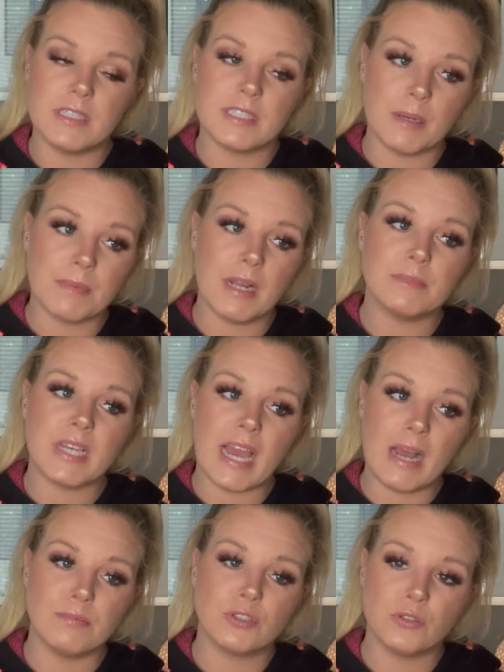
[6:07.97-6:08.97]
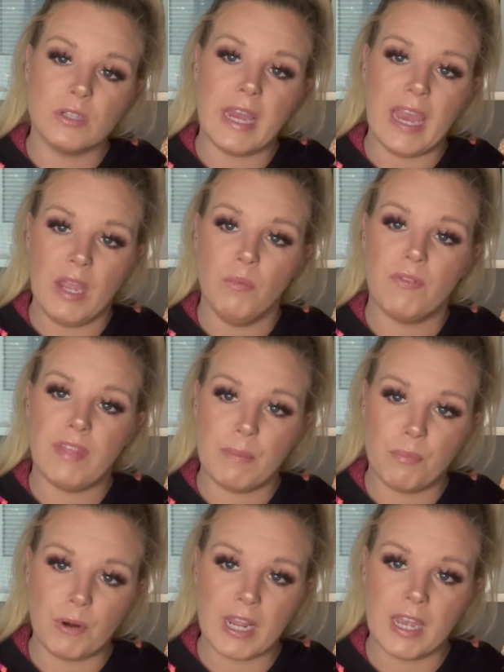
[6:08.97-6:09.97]
Sometimes I absolutely hate what they
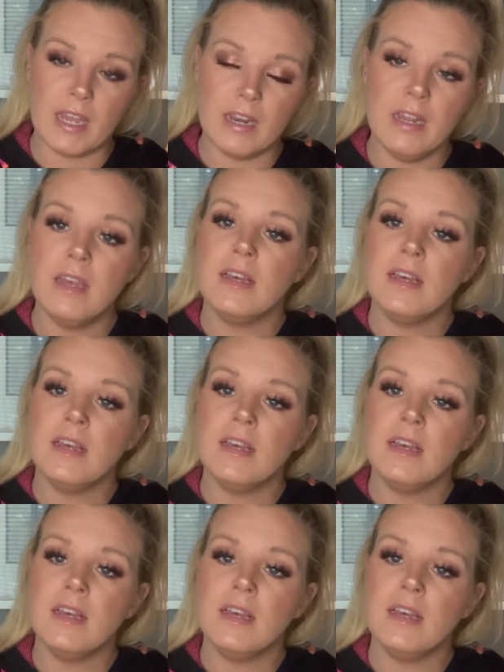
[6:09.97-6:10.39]
bring in.